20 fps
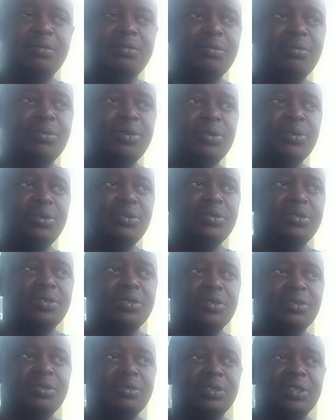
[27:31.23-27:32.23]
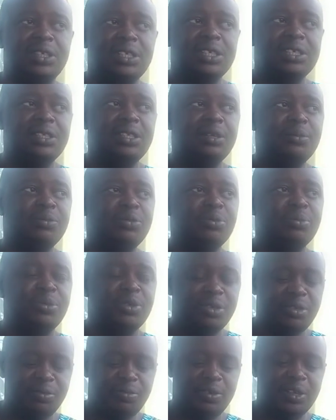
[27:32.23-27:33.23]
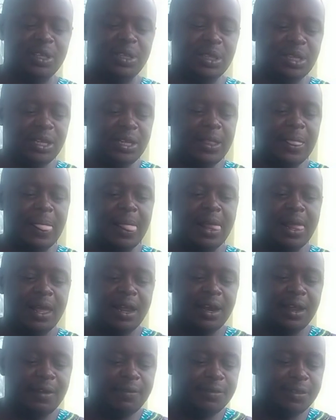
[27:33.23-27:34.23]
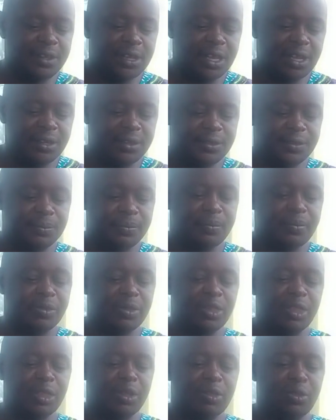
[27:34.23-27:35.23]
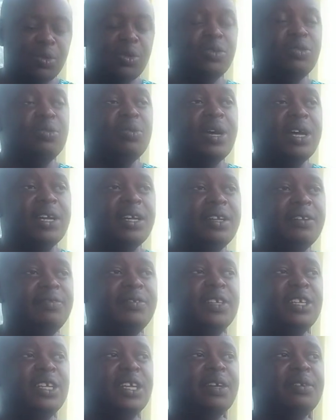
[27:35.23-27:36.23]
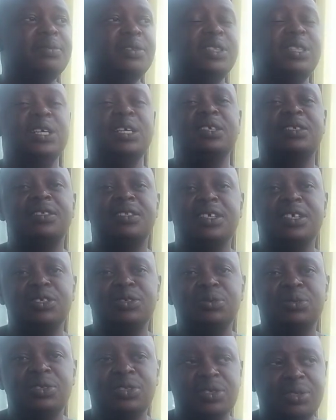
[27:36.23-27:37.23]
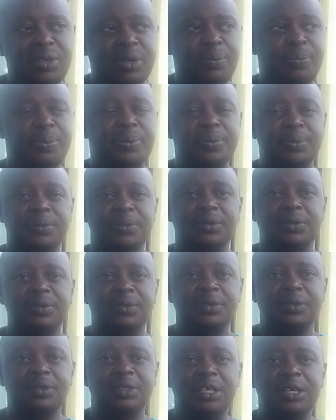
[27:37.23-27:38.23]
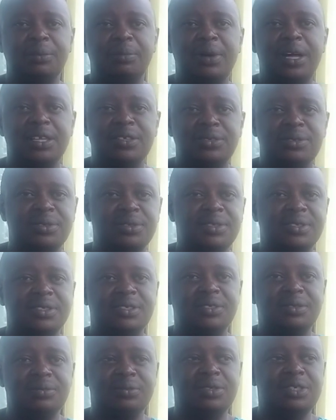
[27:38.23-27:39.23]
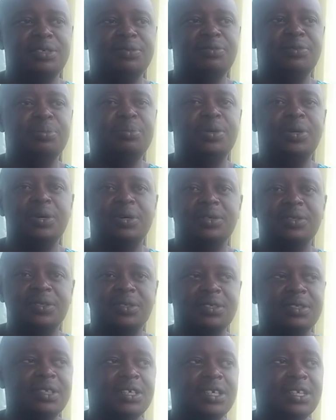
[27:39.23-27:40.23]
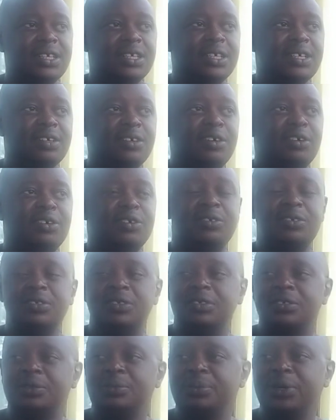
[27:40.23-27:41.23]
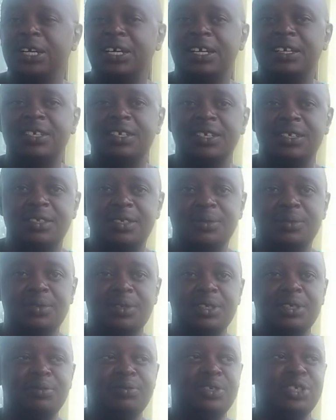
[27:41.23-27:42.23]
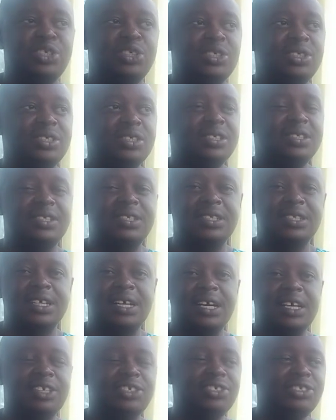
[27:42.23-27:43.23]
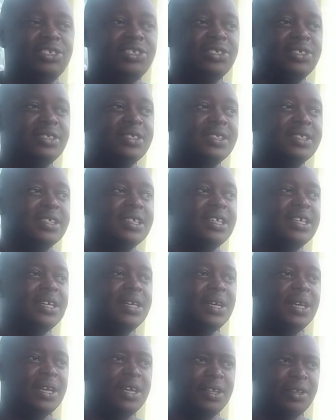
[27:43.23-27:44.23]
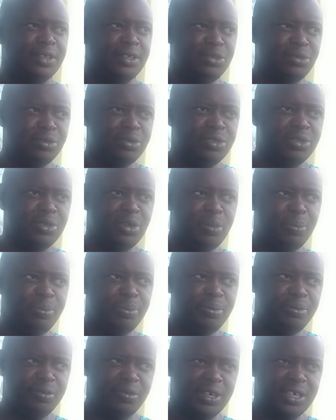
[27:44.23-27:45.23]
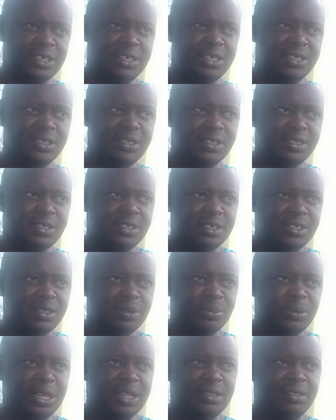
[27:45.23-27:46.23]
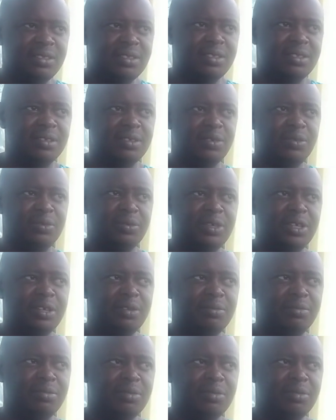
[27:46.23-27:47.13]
We also tell them to modify their lifestyles. Those who are lifting heavy things, they should stop. Masons who lift blocks or mechanics who lift engines, car engines, they should stop for at least 6 months to give